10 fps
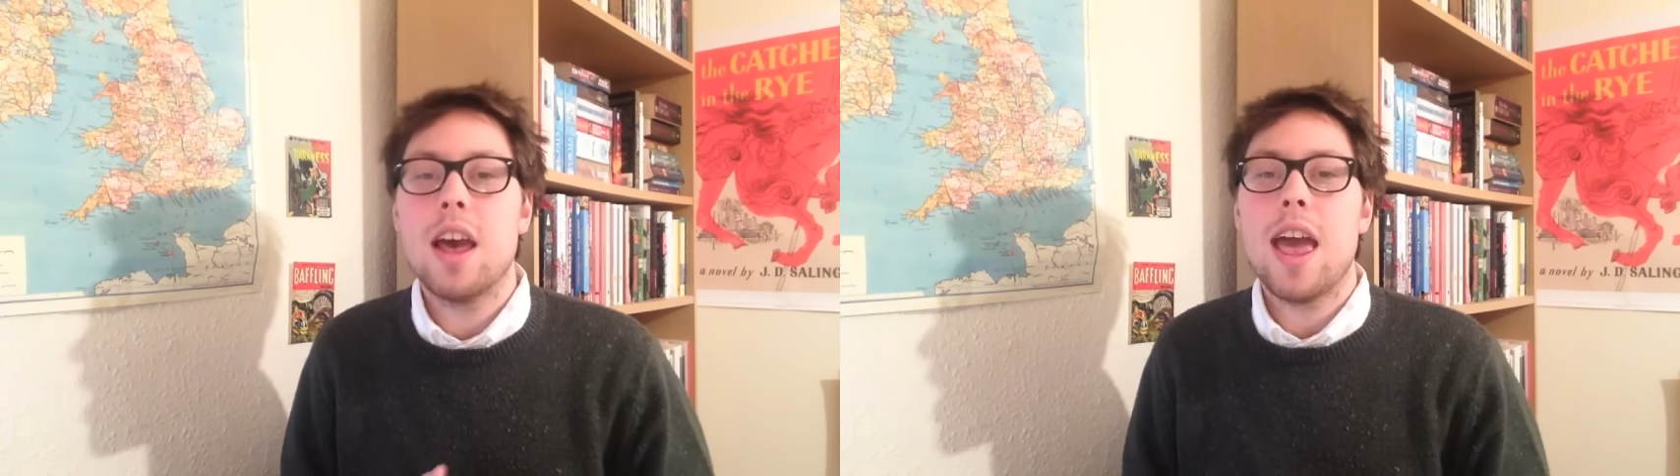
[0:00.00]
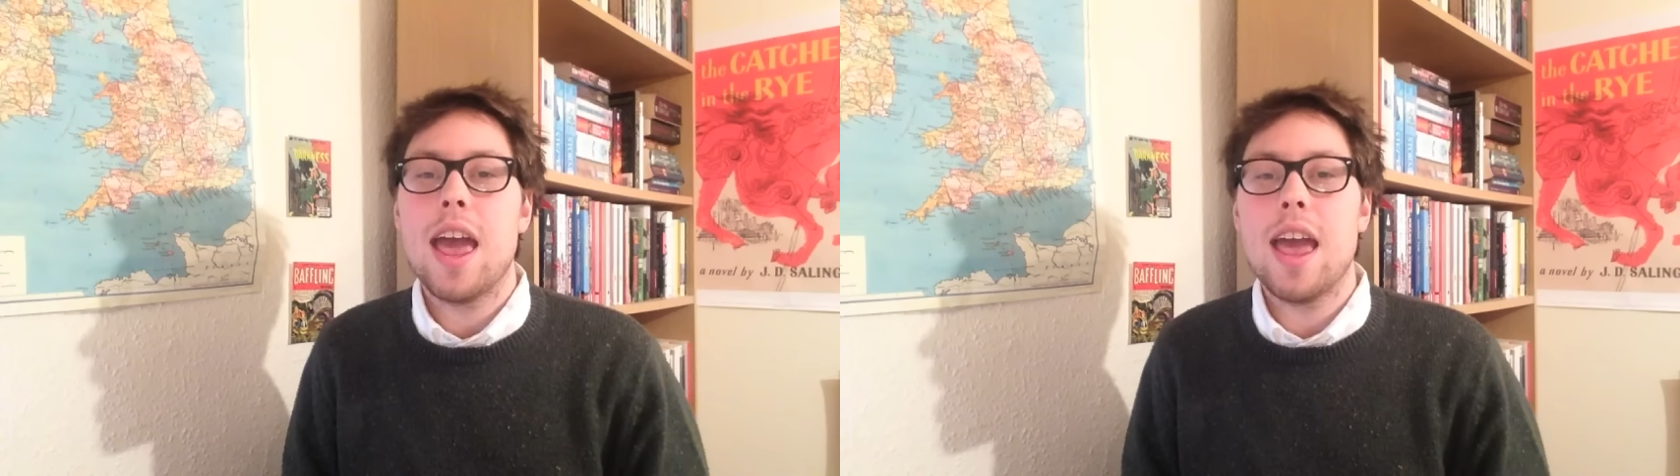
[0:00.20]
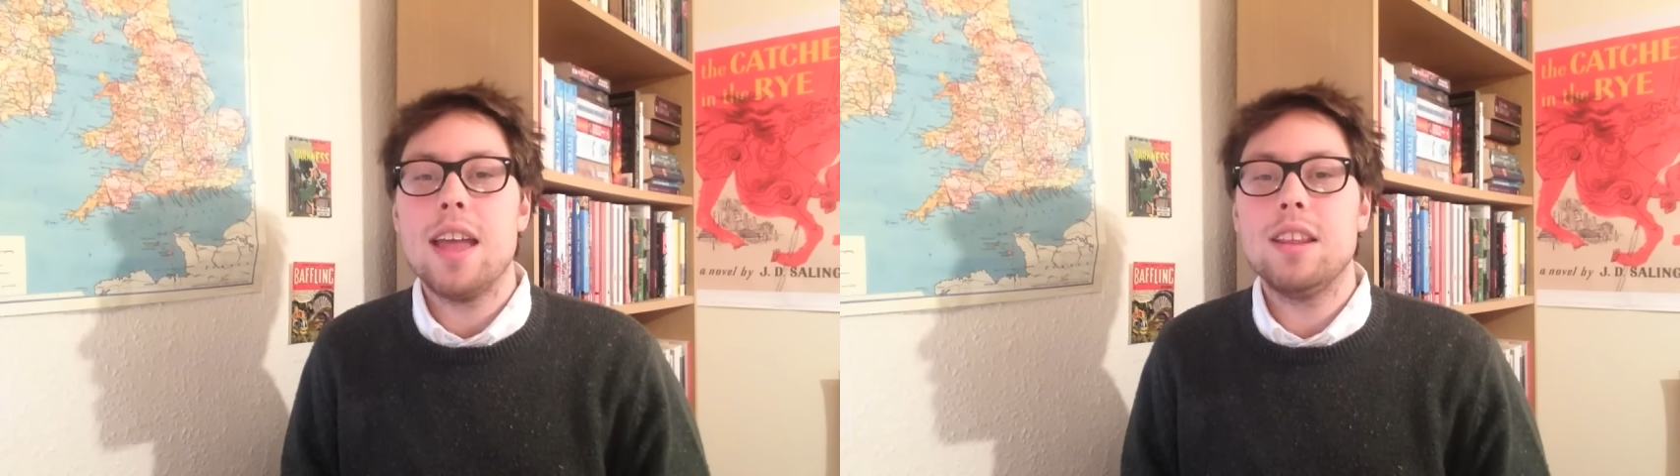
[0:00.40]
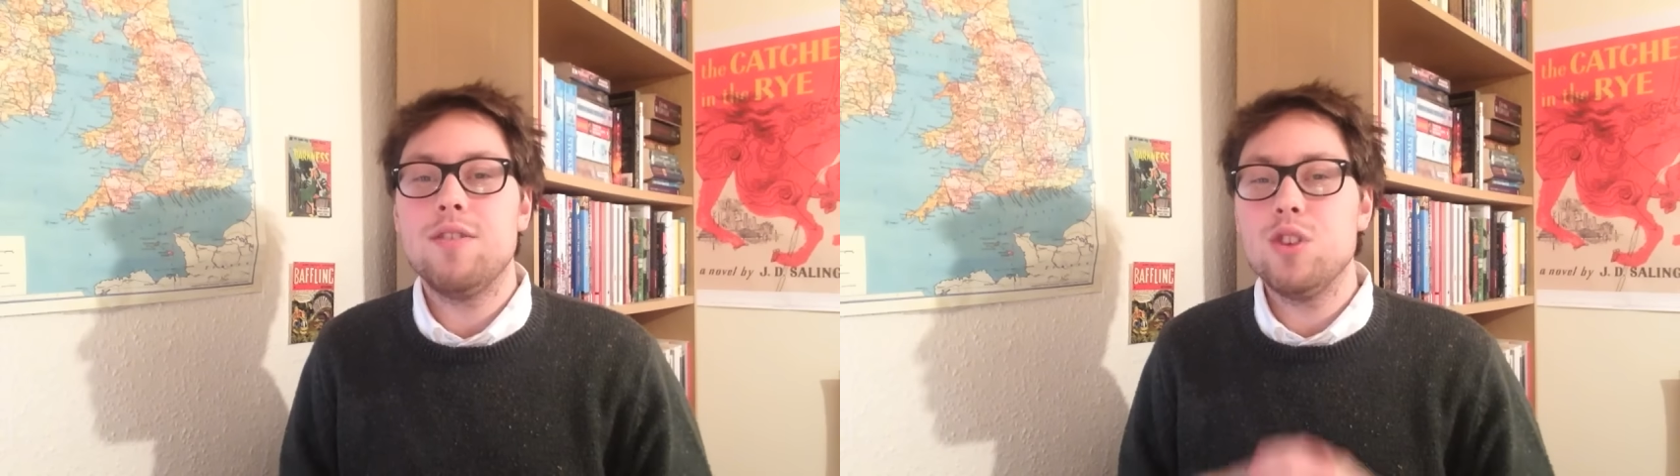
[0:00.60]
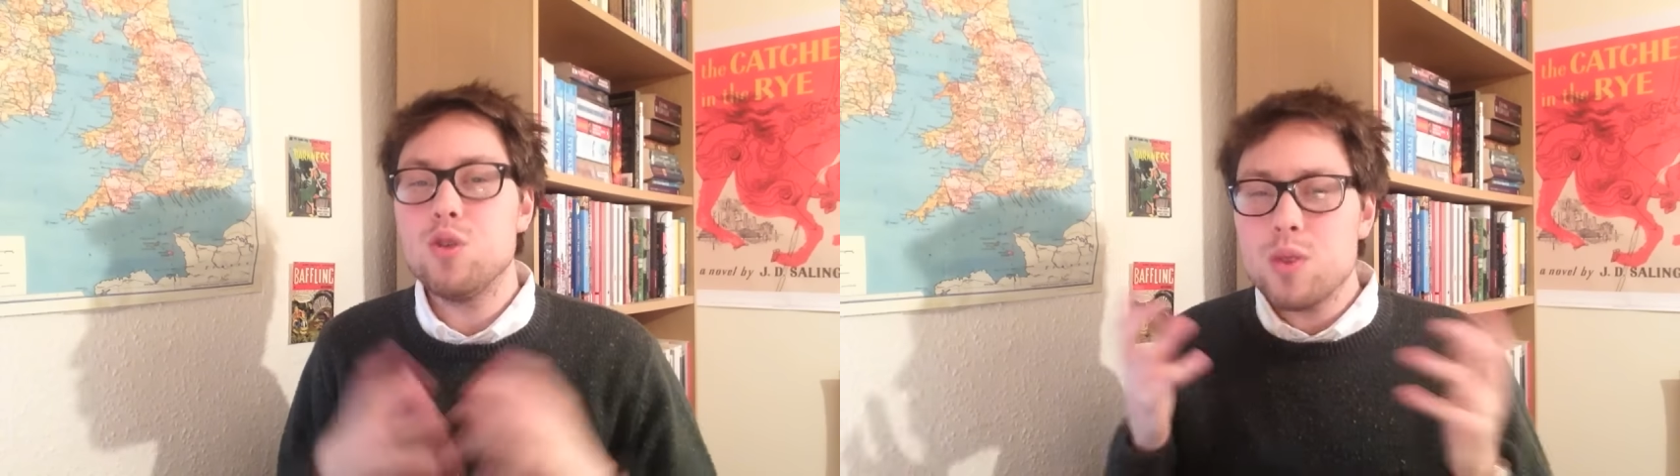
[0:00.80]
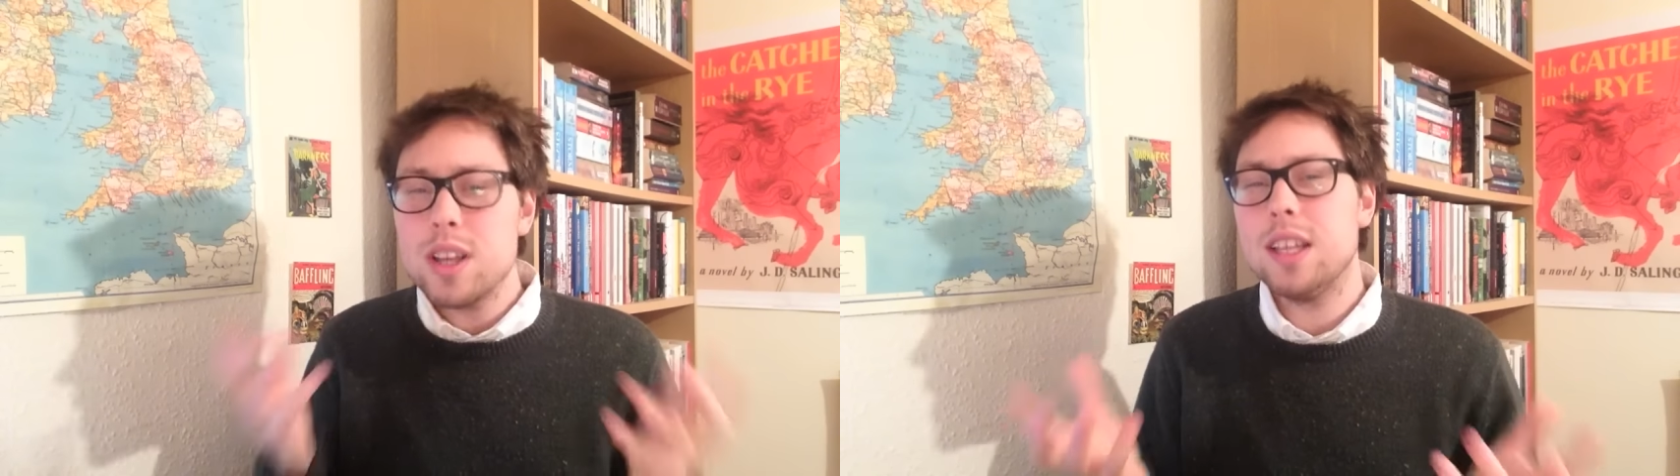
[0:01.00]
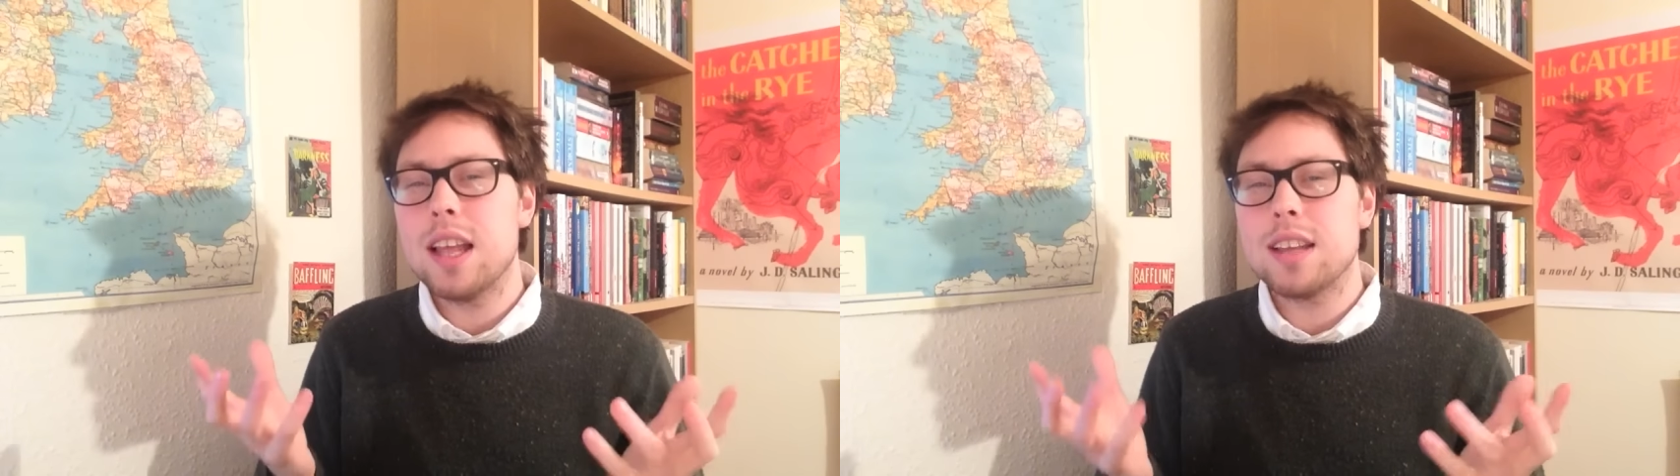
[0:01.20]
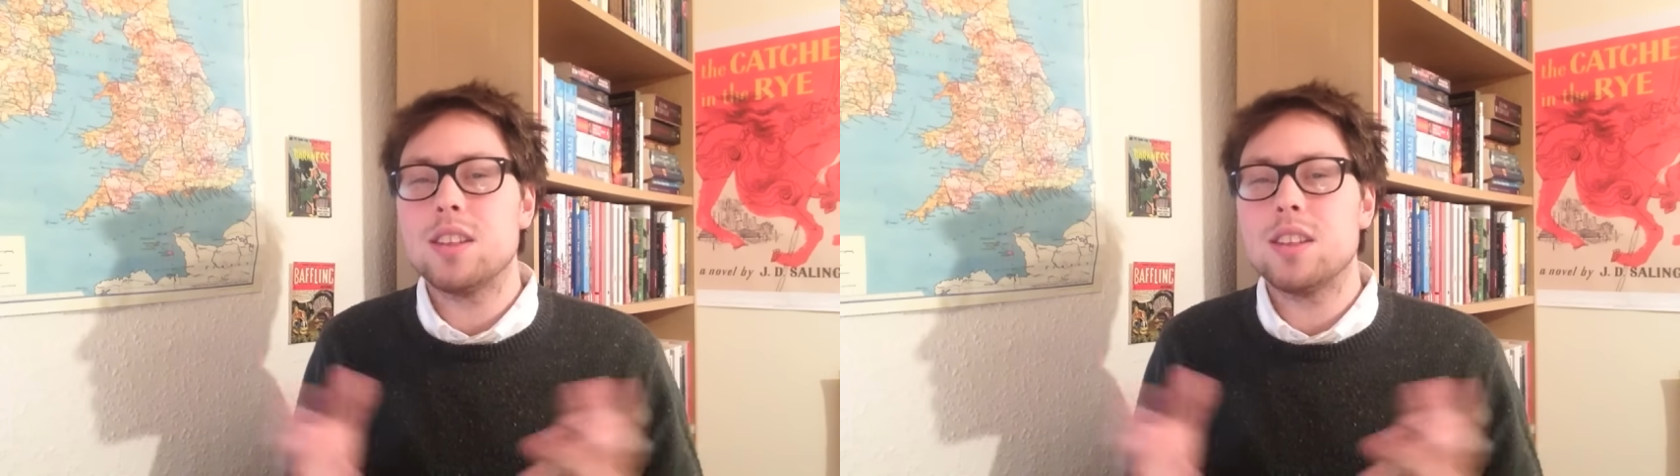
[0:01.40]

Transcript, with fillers: And if you really like